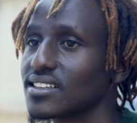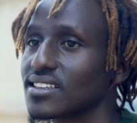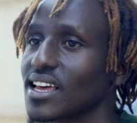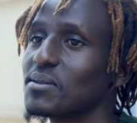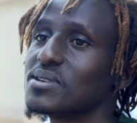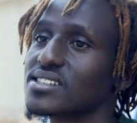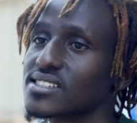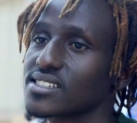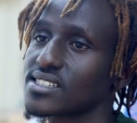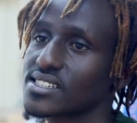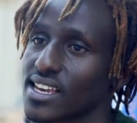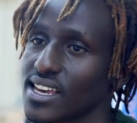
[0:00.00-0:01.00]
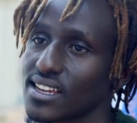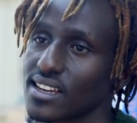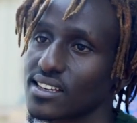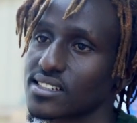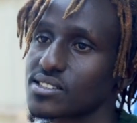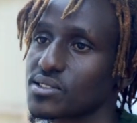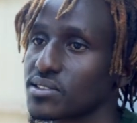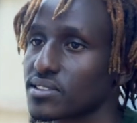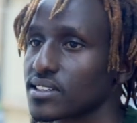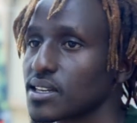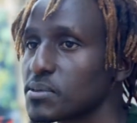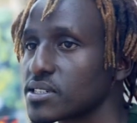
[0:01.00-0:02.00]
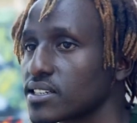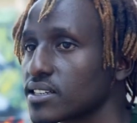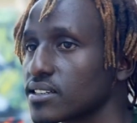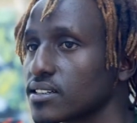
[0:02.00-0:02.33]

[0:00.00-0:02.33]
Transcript: Time is, is ahead us, you know. Let me say.